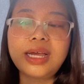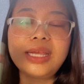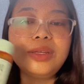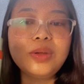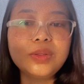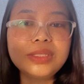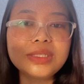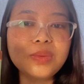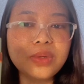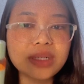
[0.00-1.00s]
I know
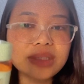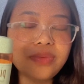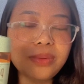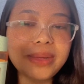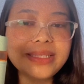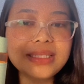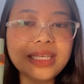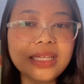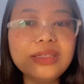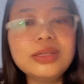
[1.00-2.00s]
this works for my
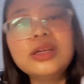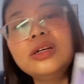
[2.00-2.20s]
skin.